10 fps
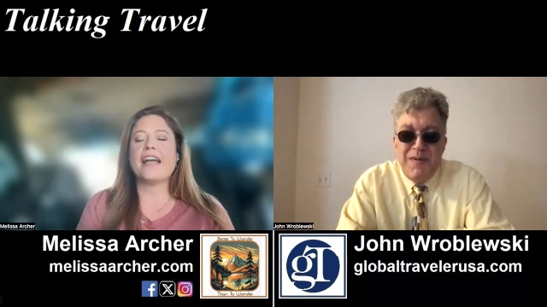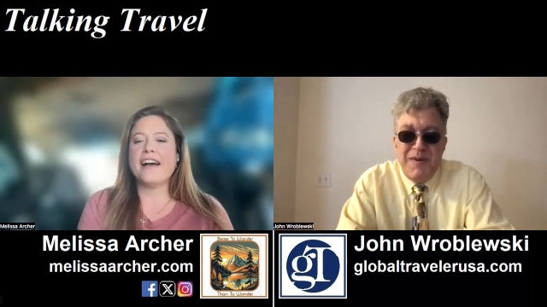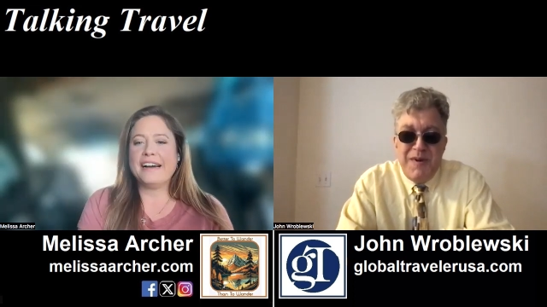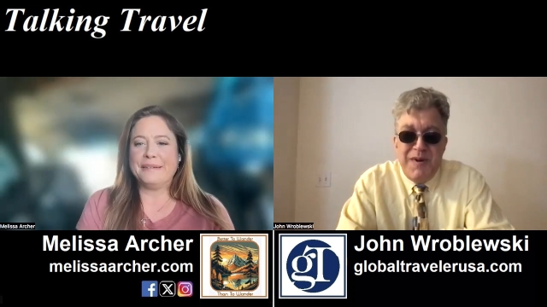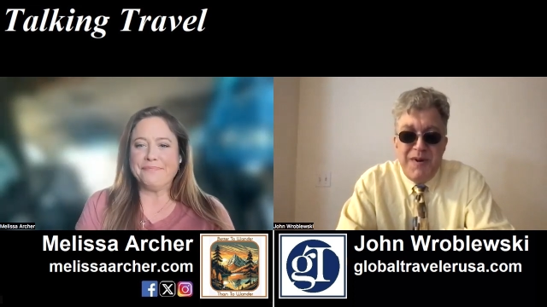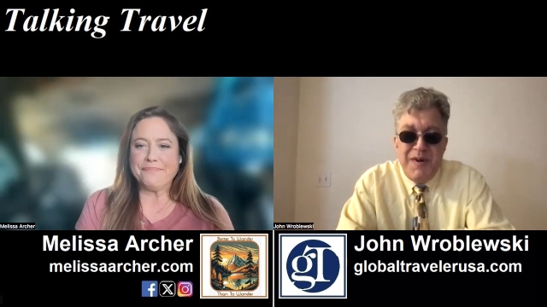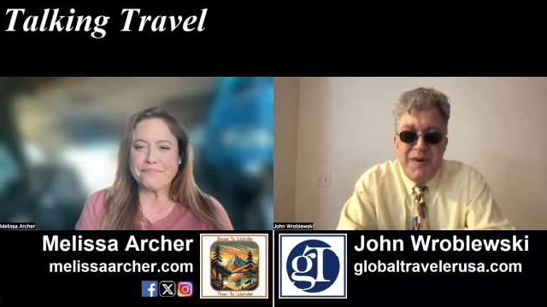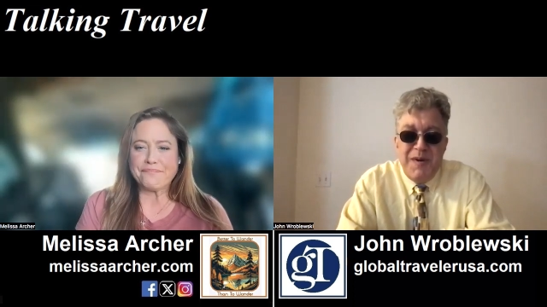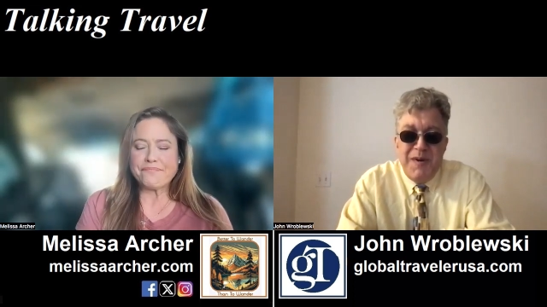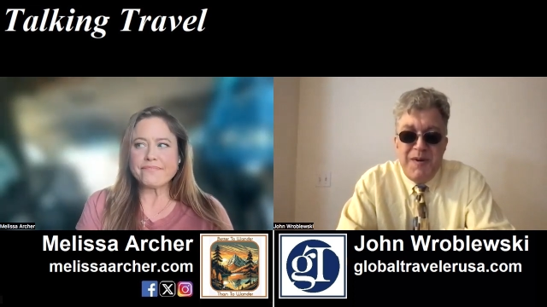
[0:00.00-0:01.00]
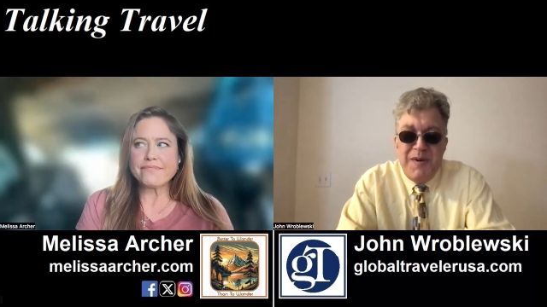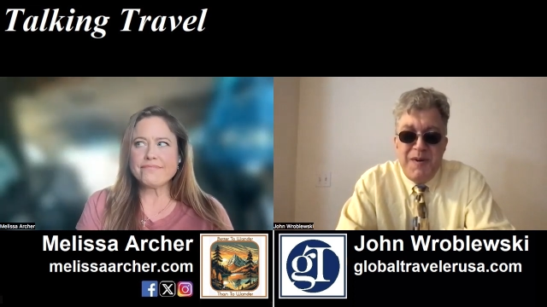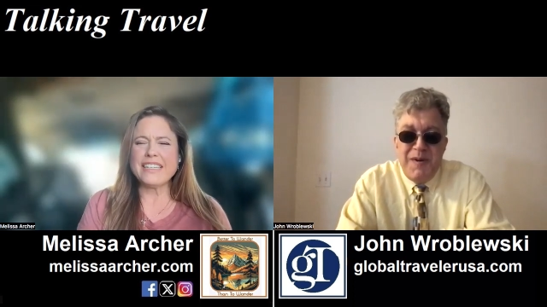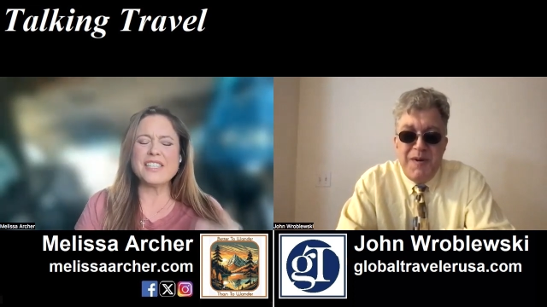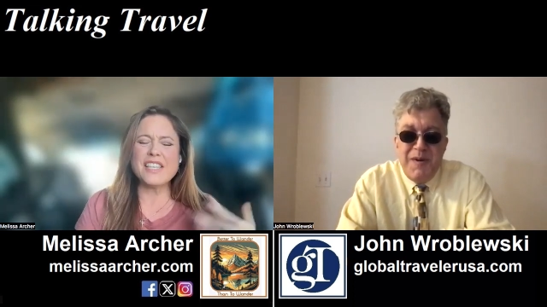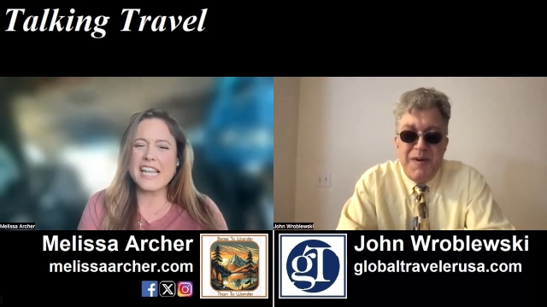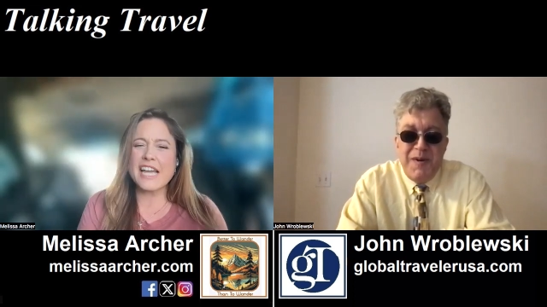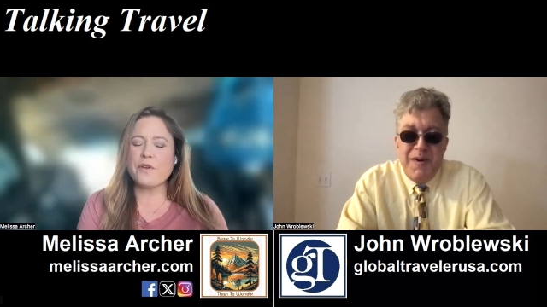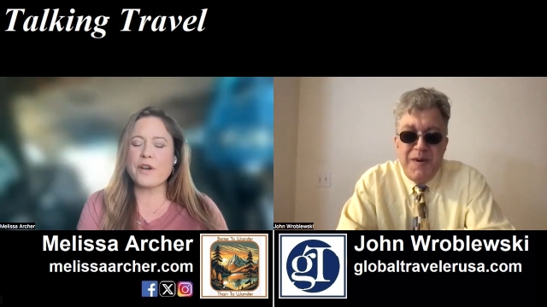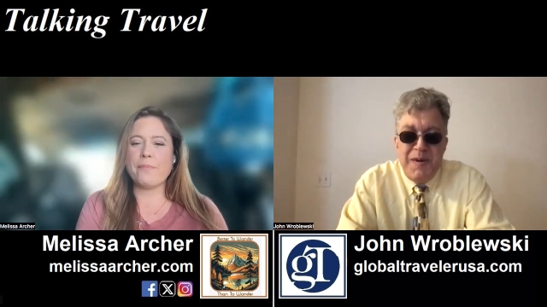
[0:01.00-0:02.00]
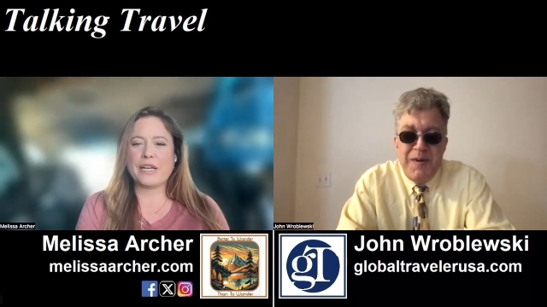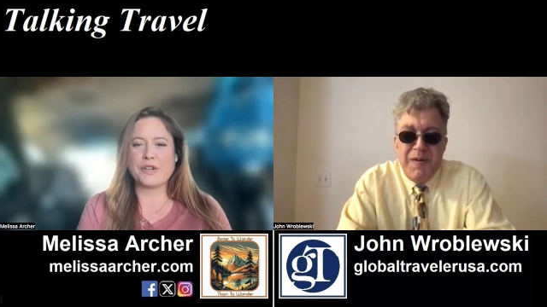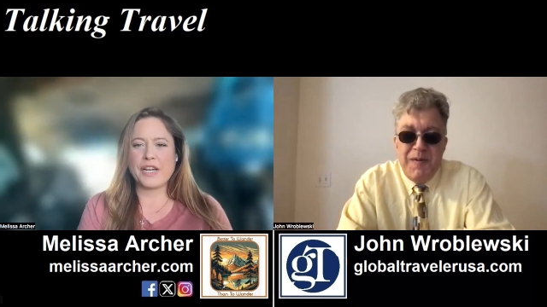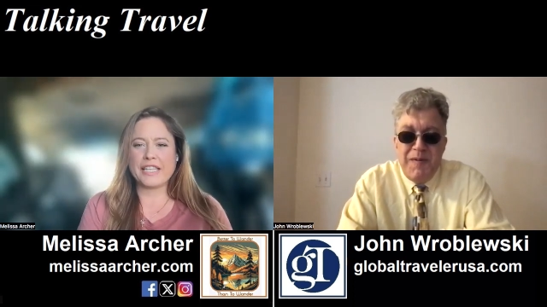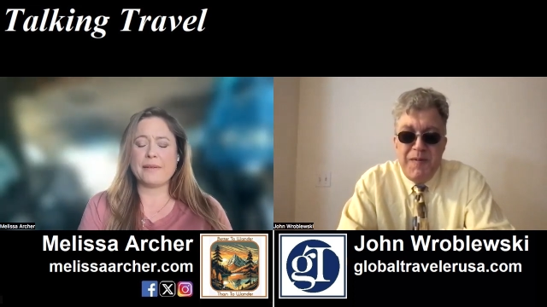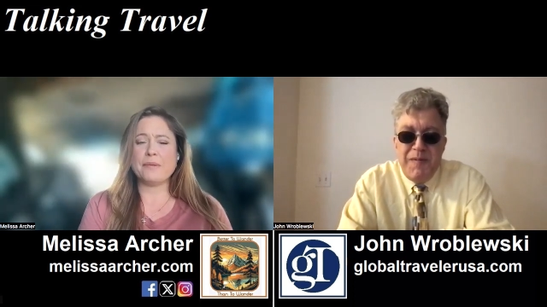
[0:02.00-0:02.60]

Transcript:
Speaker 1: um so that's kind of what i'm picturing and i